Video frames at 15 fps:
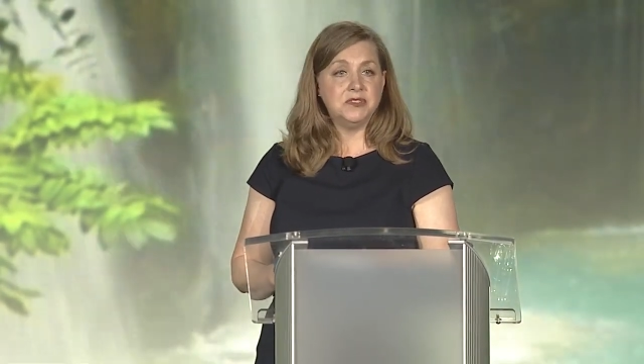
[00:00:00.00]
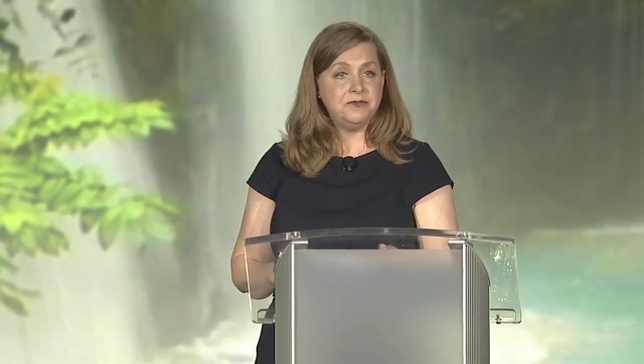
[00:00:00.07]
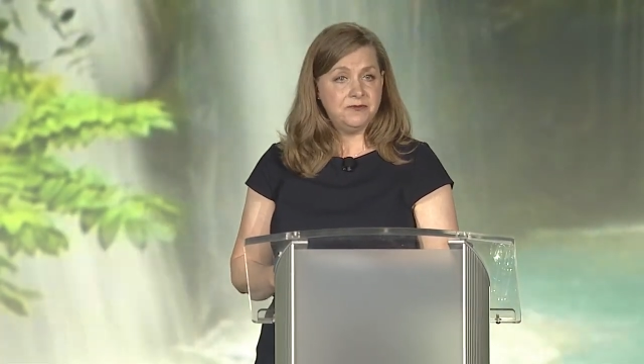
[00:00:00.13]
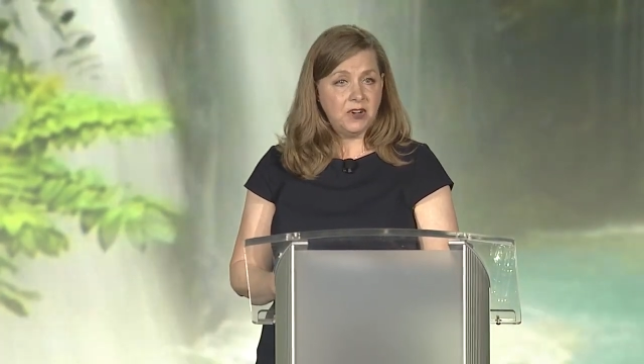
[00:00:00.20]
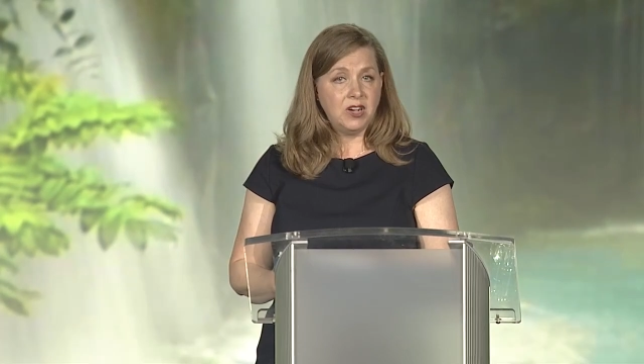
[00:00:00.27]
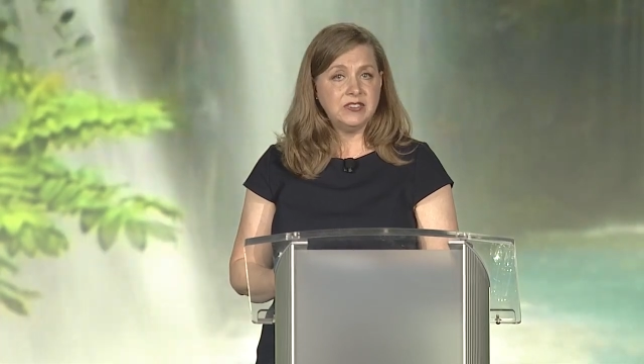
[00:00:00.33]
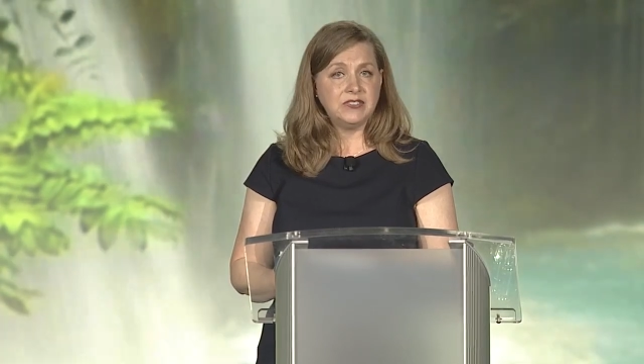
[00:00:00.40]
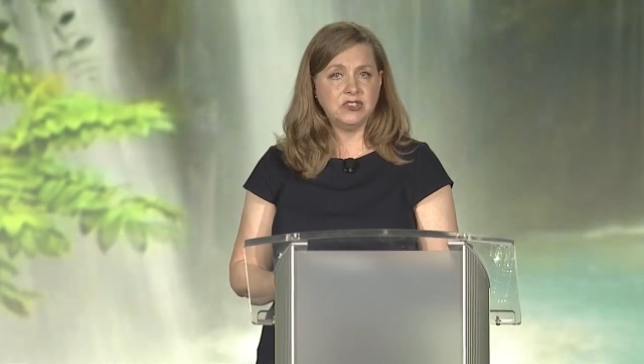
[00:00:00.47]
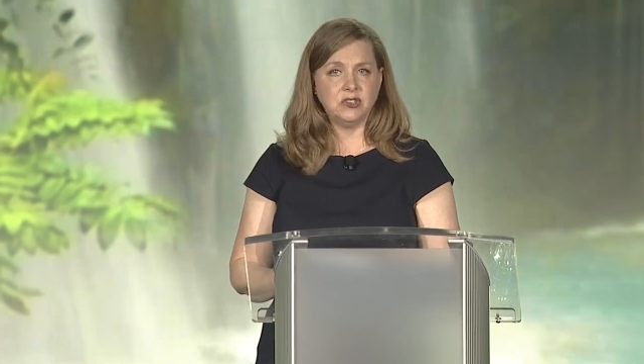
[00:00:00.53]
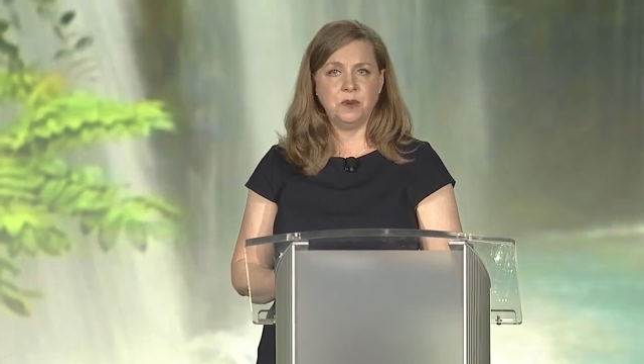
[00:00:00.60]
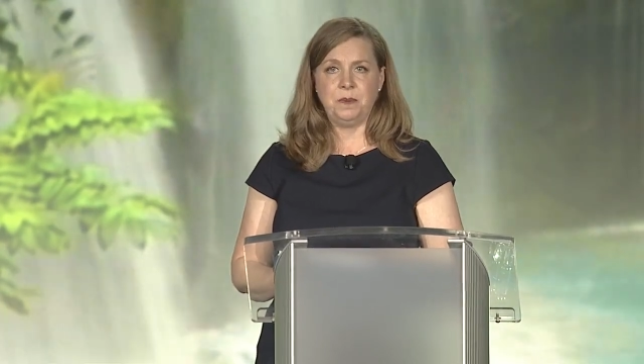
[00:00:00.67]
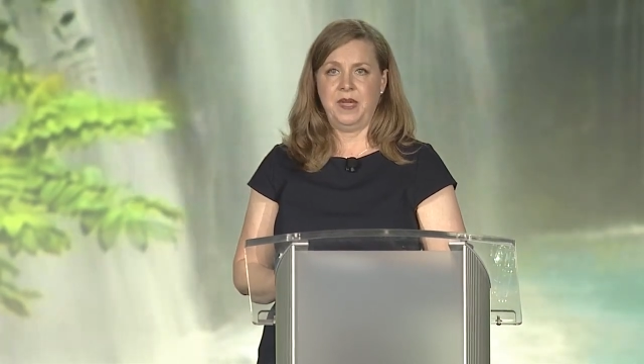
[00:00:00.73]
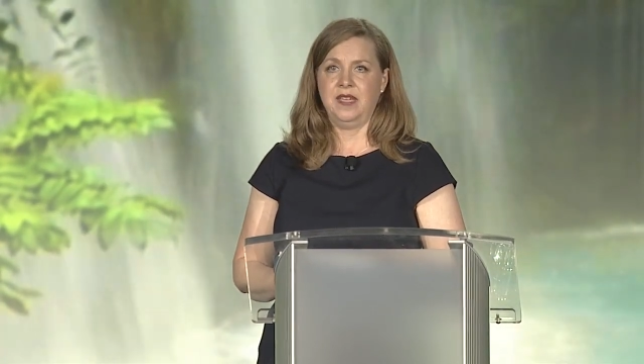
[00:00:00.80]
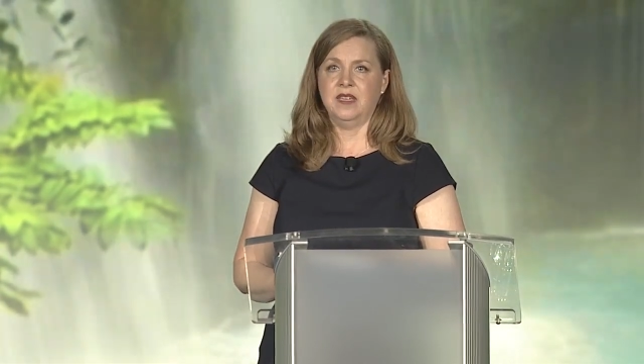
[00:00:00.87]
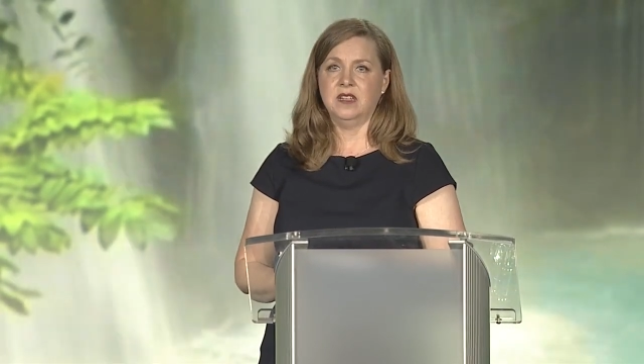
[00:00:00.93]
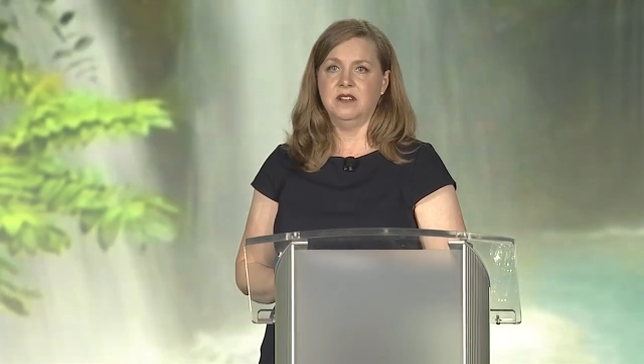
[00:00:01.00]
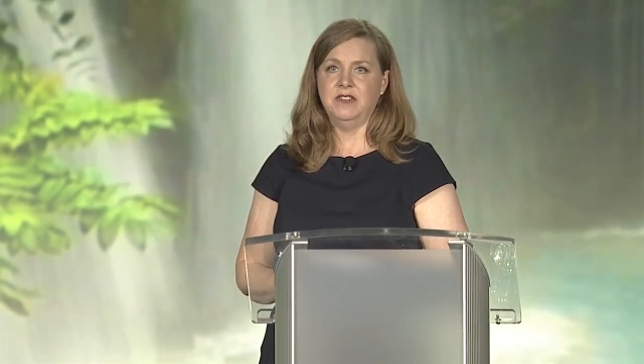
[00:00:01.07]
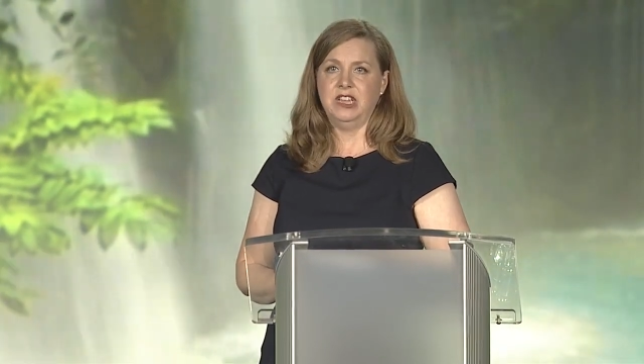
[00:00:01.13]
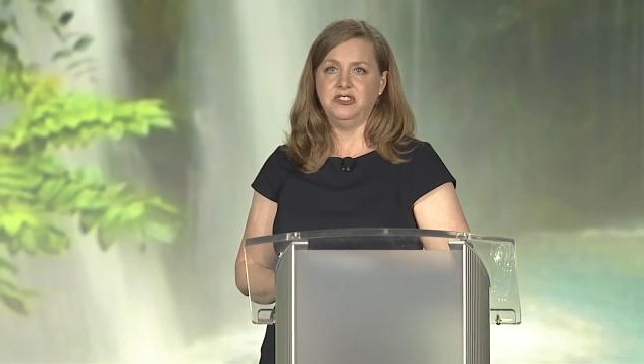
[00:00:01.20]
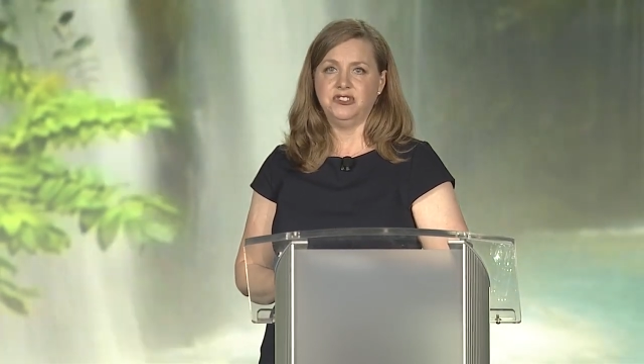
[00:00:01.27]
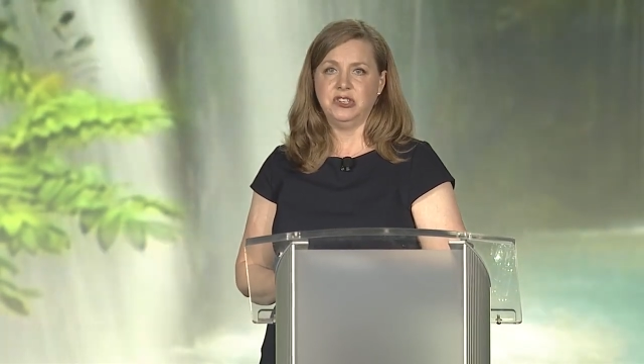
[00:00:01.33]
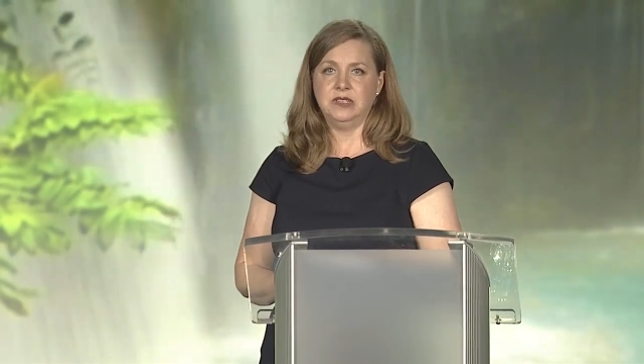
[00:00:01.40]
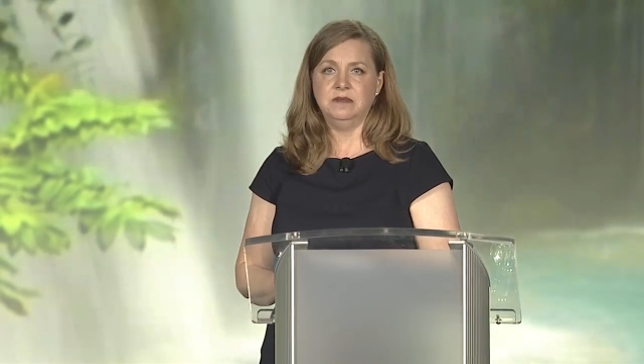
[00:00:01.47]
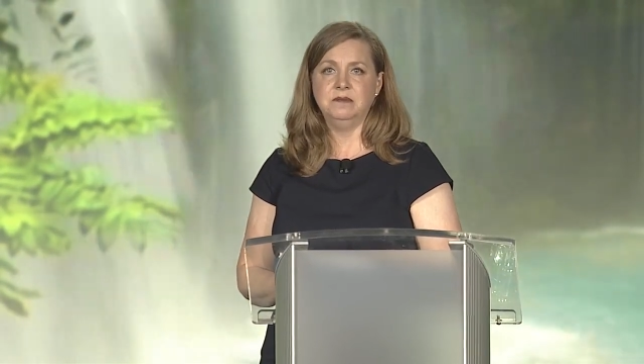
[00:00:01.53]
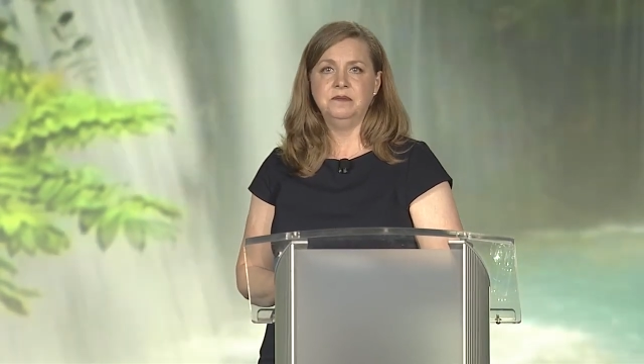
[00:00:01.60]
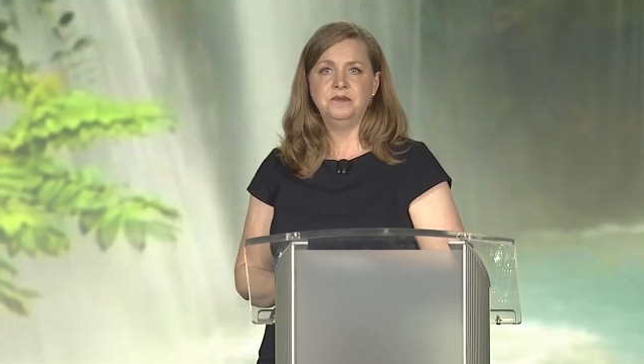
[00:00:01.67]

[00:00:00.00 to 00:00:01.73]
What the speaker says: foster bank innovation.